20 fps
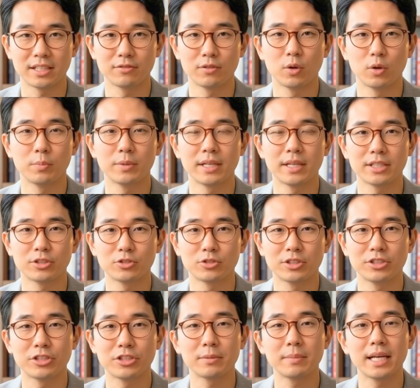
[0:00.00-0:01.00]
of open
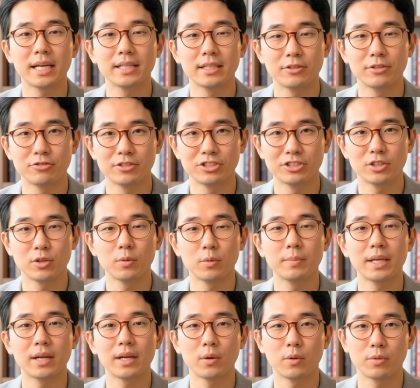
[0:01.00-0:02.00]
interest demanded physical
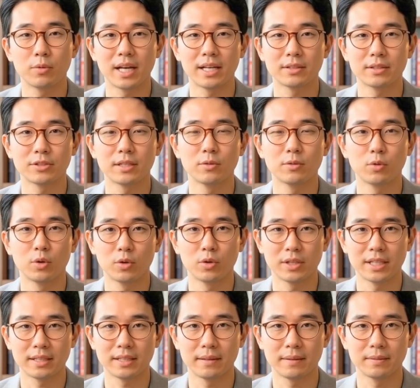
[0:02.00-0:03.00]
metal rather than
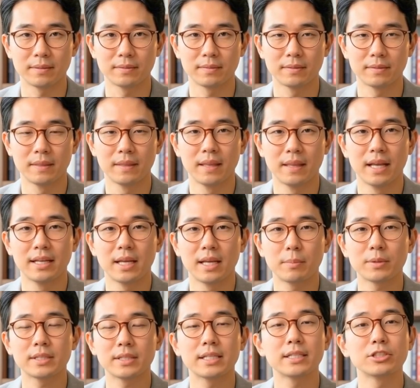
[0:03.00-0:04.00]
rolling, a
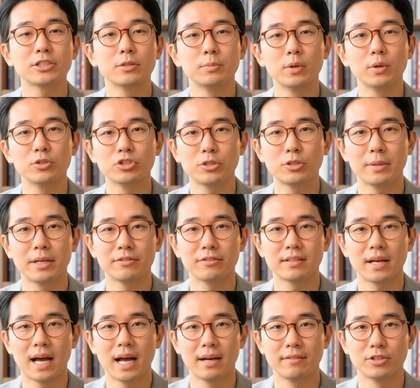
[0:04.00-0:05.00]
number that is supposed to be
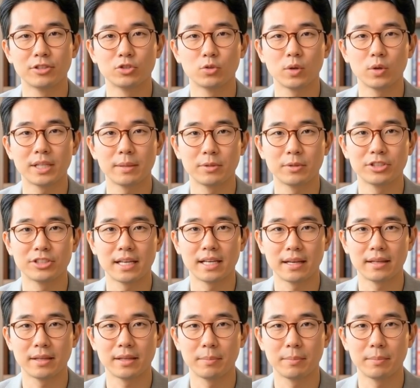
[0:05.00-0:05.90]
5 to 20%.